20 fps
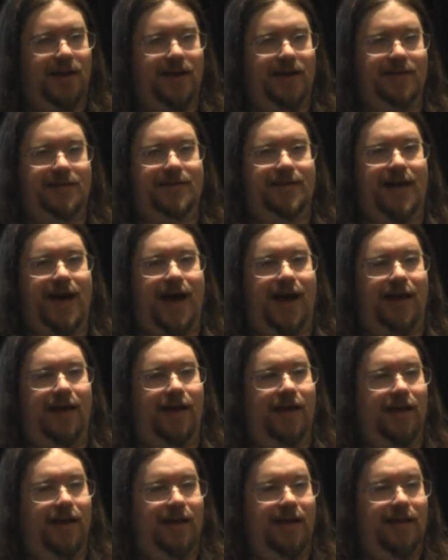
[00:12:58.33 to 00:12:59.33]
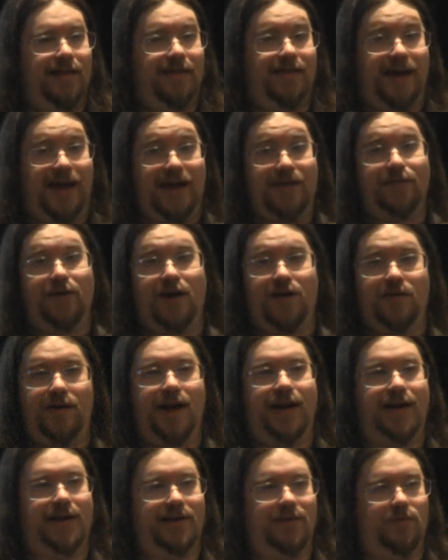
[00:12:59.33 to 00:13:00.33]
is that they've
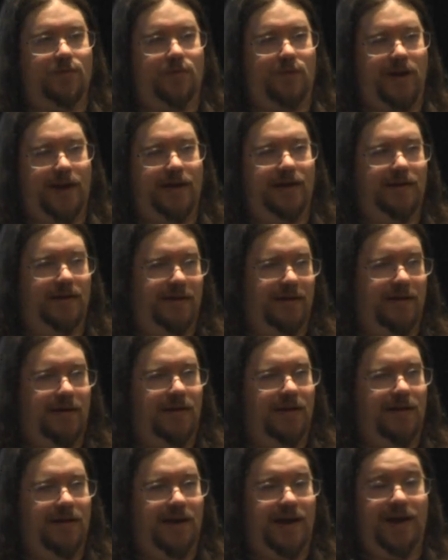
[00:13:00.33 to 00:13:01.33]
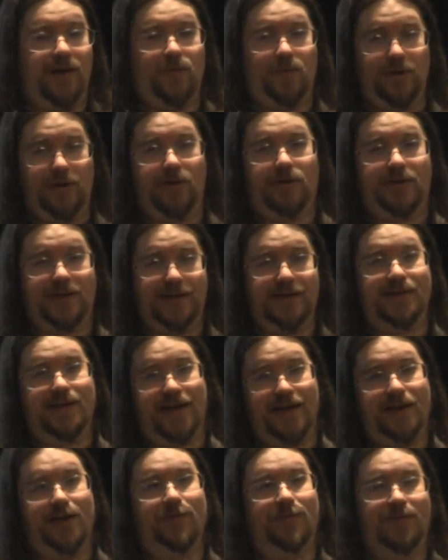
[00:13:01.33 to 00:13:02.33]
already written and will
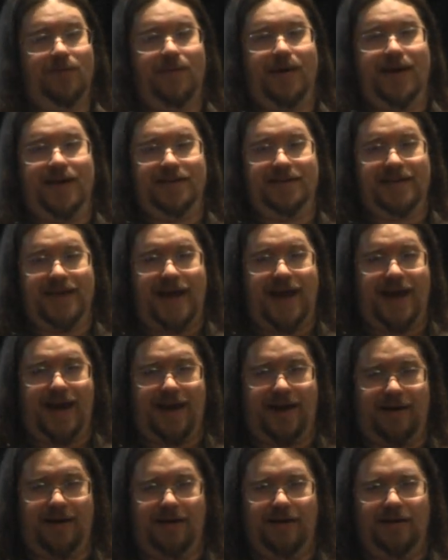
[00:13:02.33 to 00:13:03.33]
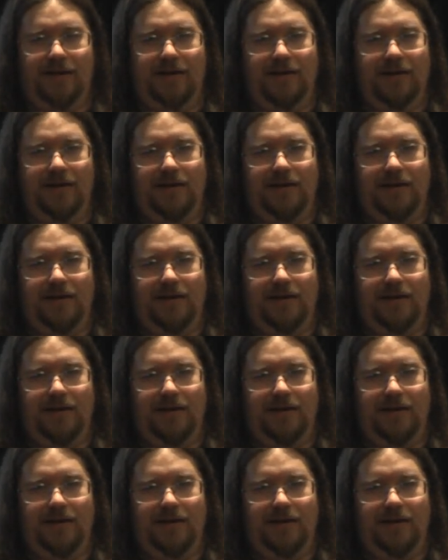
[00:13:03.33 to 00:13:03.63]
continue to maintain